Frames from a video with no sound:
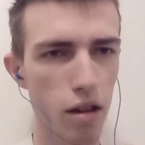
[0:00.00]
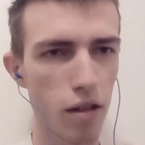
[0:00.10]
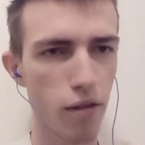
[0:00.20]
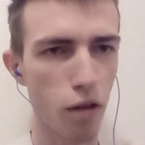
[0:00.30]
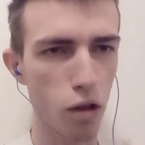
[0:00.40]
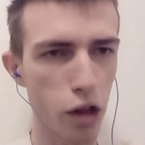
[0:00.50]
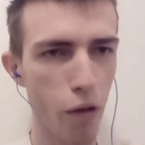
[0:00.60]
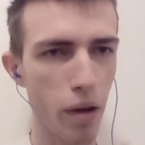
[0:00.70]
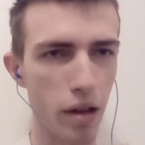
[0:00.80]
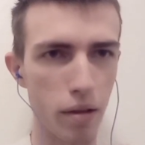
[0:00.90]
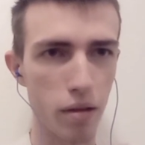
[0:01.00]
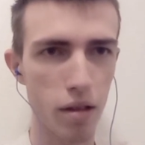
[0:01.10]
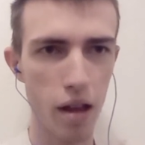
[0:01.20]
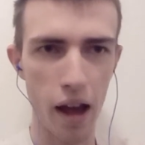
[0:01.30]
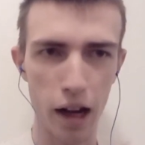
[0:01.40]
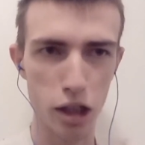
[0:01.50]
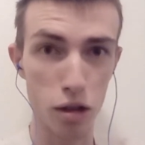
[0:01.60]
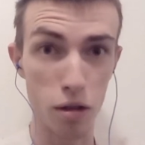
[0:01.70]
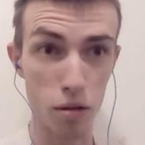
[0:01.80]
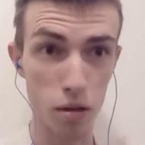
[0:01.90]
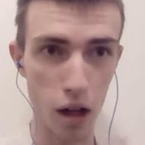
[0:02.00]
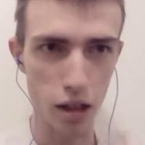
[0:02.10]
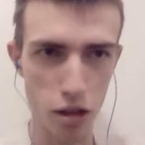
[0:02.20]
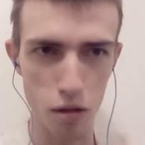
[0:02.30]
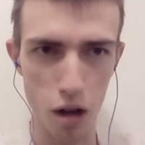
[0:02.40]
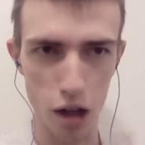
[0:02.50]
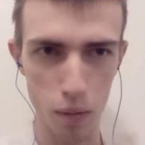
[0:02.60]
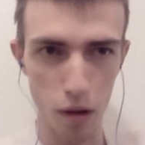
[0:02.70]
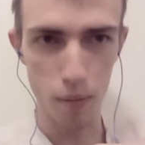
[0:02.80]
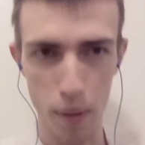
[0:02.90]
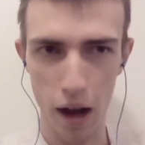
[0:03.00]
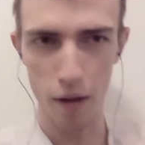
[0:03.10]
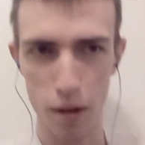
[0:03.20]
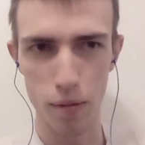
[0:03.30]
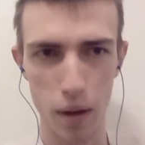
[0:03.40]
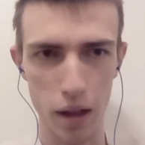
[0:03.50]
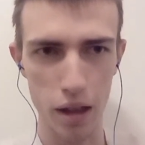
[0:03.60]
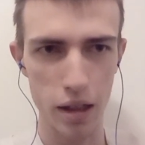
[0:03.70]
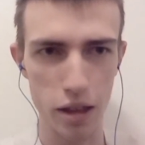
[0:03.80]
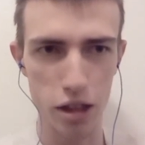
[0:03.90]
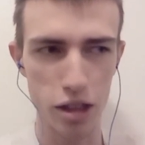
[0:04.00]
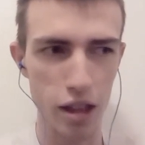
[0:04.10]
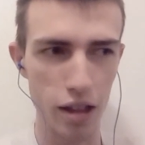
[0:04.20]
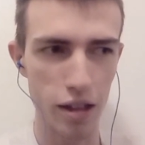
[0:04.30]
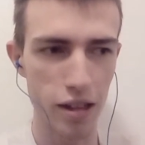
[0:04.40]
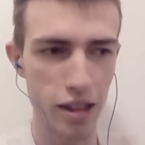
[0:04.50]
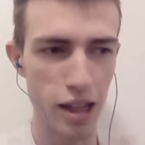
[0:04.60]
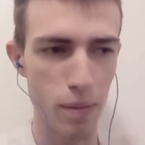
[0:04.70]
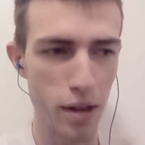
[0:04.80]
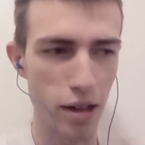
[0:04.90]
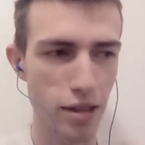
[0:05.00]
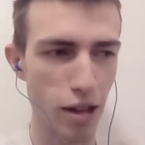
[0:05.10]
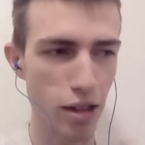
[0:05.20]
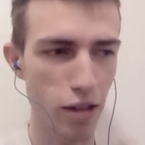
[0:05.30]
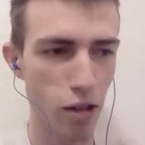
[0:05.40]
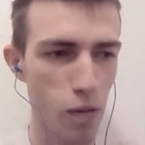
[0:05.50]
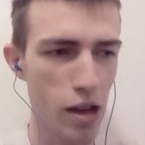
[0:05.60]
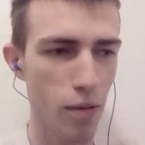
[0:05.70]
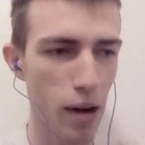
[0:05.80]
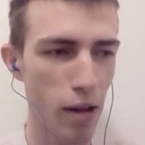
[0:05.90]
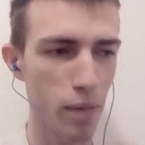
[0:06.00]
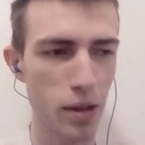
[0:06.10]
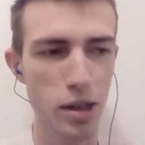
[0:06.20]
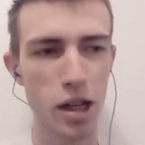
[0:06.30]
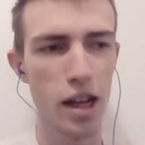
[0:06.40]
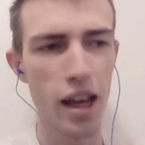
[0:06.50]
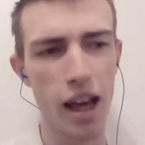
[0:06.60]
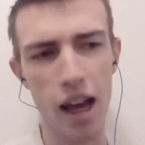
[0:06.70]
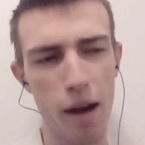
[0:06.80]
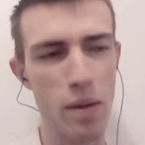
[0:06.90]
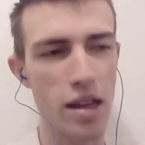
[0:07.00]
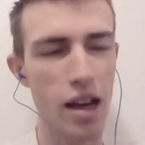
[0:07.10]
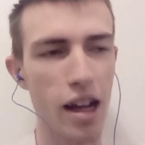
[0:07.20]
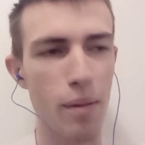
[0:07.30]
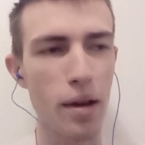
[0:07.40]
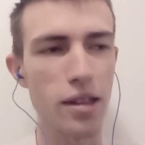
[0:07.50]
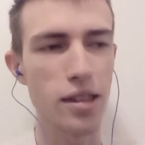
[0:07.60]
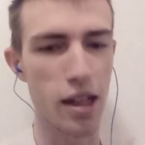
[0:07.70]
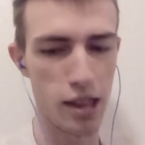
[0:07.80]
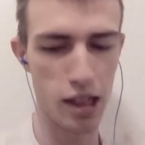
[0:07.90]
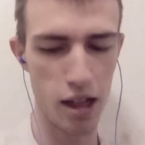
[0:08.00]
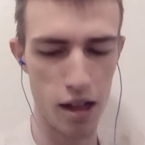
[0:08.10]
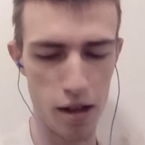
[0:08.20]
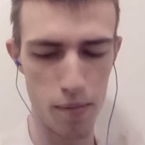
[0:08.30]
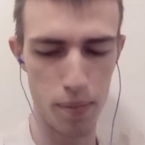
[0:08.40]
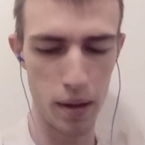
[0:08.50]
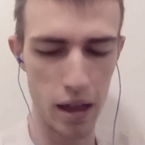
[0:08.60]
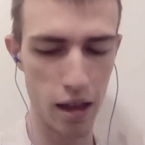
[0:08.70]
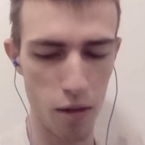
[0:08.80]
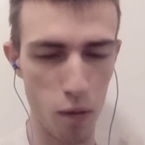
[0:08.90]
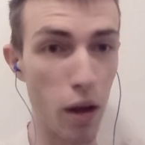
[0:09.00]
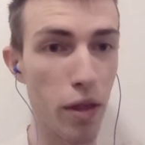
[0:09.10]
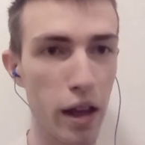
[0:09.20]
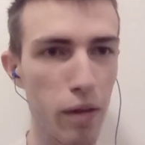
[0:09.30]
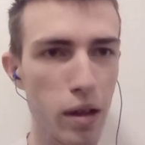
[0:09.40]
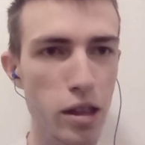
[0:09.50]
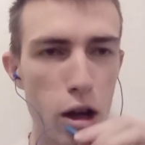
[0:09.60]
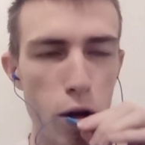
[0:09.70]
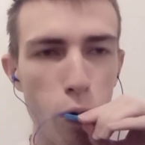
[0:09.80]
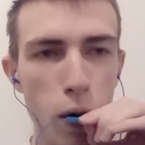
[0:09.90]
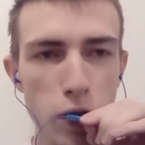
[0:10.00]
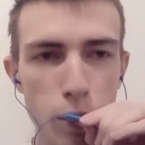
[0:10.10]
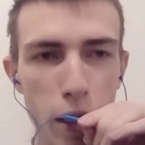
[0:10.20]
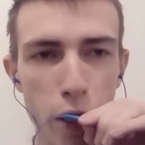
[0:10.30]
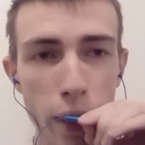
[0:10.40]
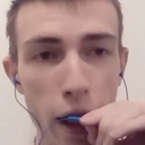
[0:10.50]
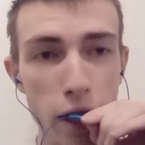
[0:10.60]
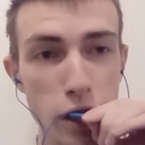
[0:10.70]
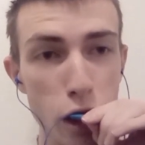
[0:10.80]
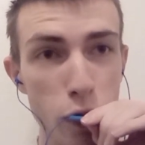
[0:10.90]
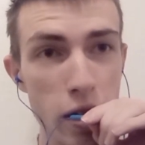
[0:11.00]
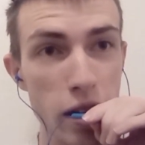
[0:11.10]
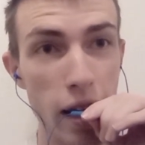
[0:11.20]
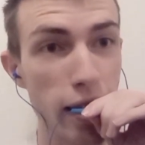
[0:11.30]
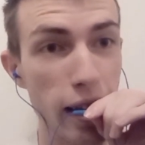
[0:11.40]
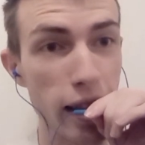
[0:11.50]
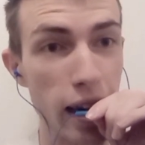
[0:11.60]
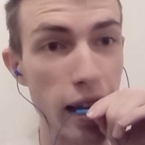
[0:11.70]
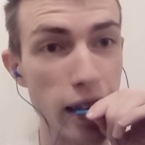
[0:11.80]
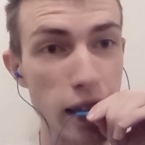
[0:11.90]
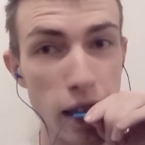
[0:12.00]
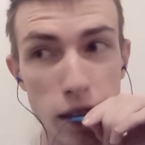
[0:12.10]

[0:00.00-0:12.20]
foregoing actual console hardware power really just to keep the nostalgia of the Wii around, which I mean kind of makes sense. But the one thing was, where's Mario Galaxy 3? That thing didn't exist.